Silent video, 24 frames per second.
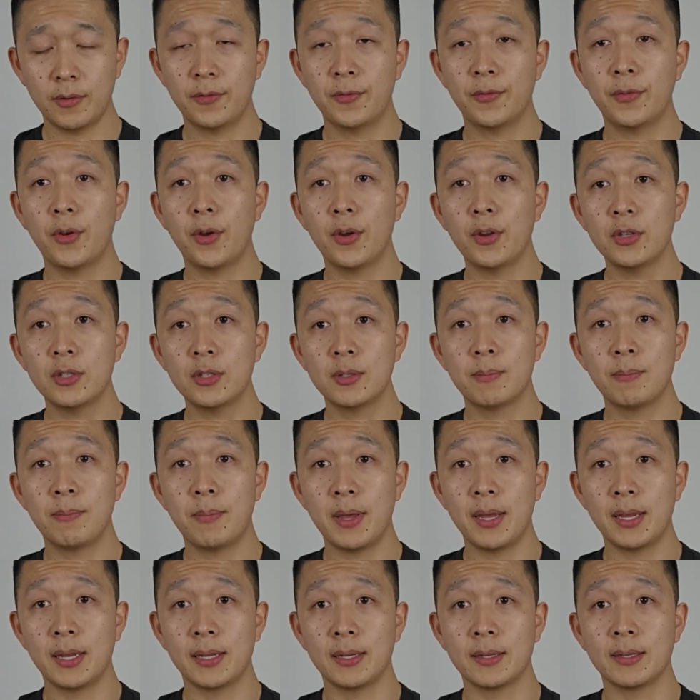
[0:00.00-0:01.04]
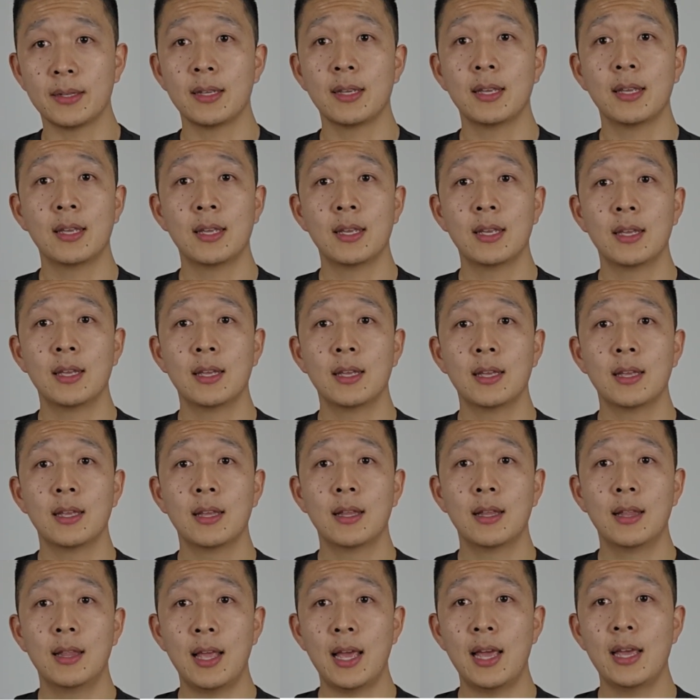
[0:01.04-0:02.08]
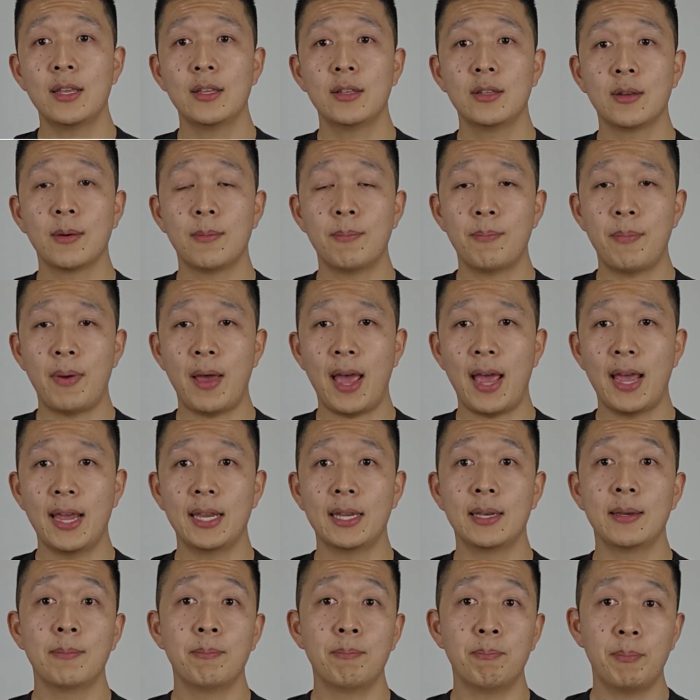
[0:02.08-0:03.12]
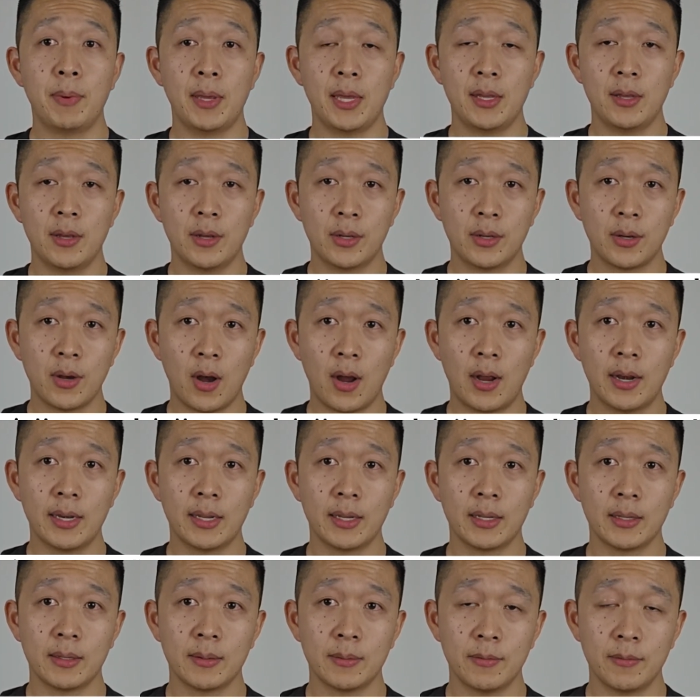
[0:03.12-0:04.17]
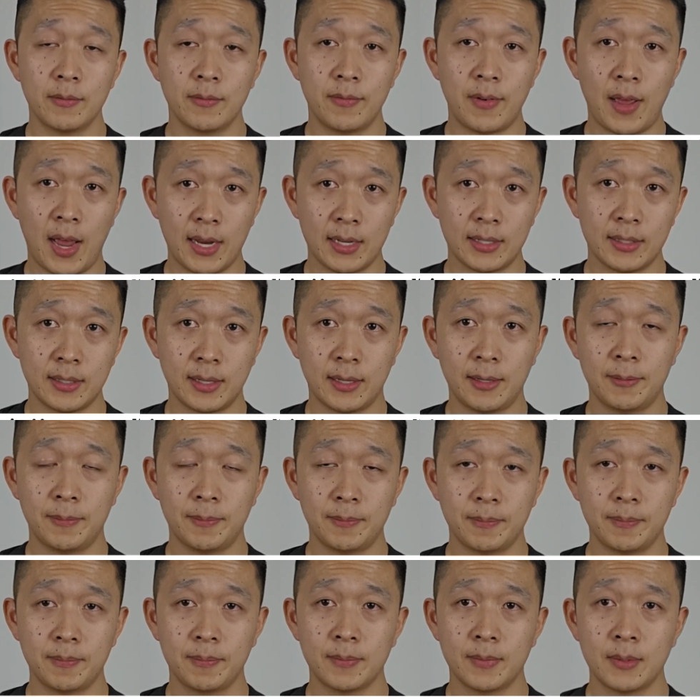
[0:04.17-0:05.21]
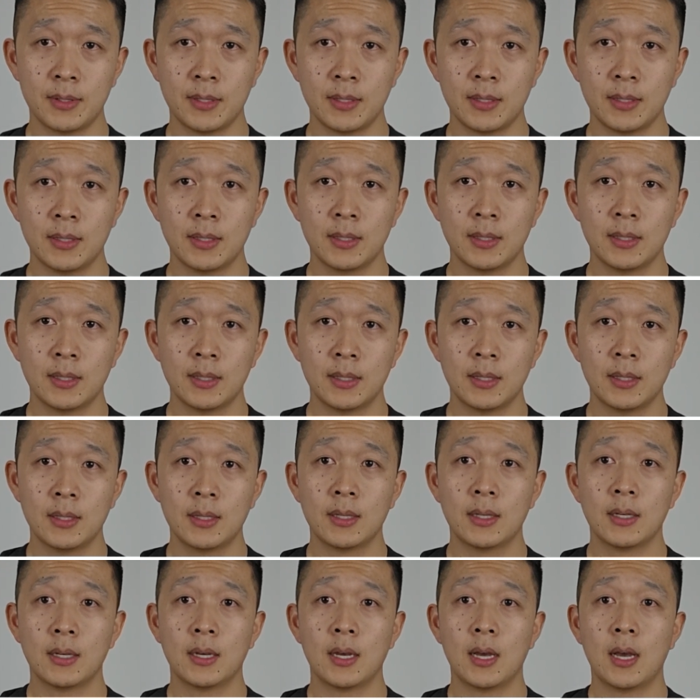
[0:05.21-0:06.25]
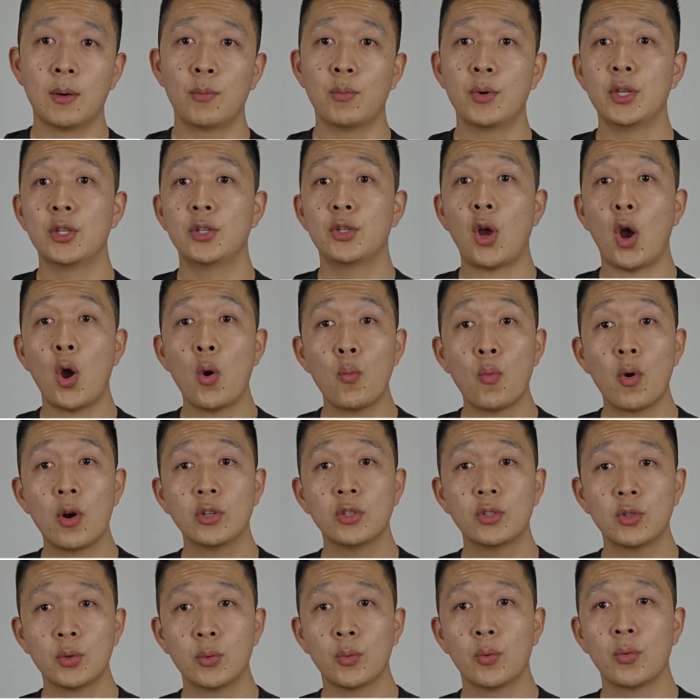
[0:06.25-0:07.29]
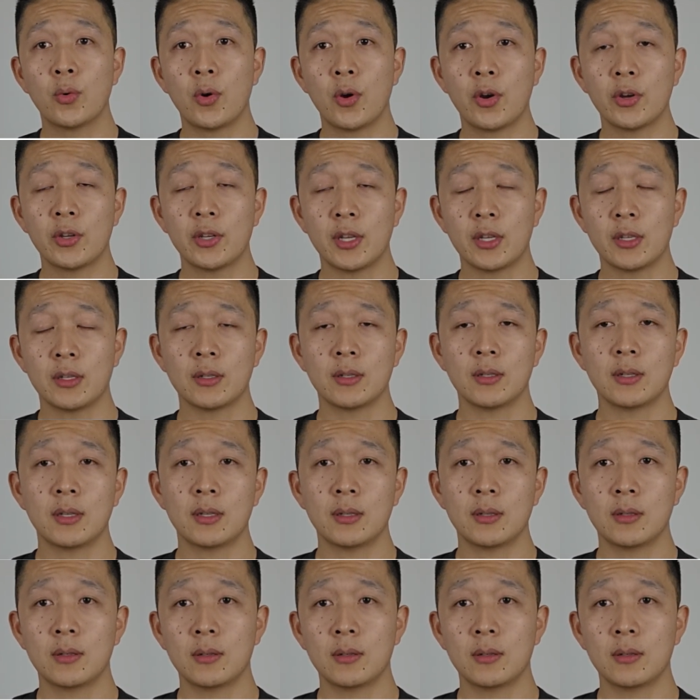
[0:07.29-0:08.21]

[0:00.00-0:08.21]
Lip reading: The first being, let your pain be your guiding factor. We don't want you working